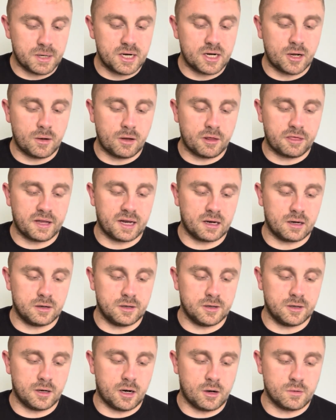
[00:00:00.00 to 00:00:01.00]
you know, I
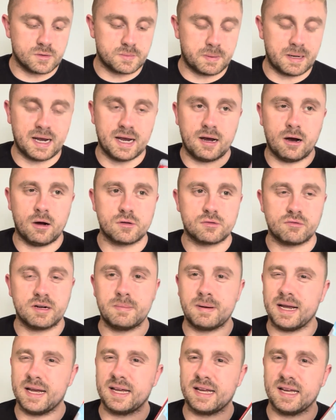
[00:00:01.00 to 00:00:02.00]
think I was
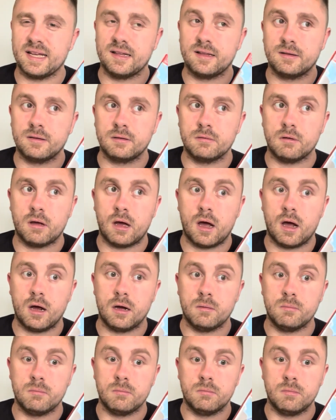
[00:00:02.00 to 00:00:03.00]
replaying it
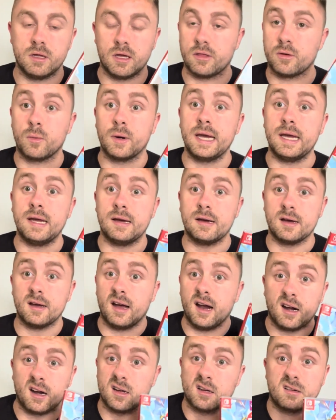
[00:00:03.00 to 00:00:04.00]
the other week,
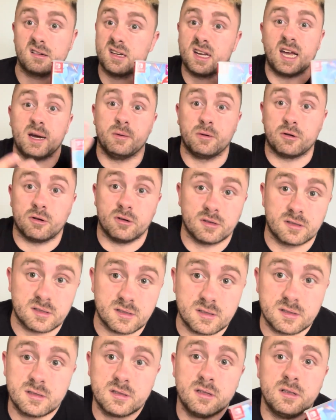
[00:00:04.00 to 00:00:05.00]
and I came
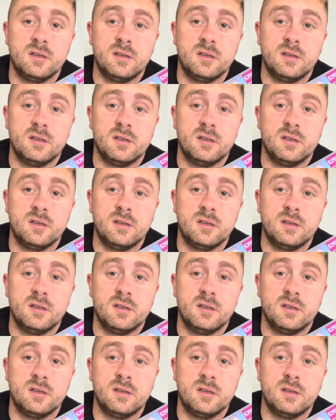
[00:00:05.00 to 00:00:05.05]
across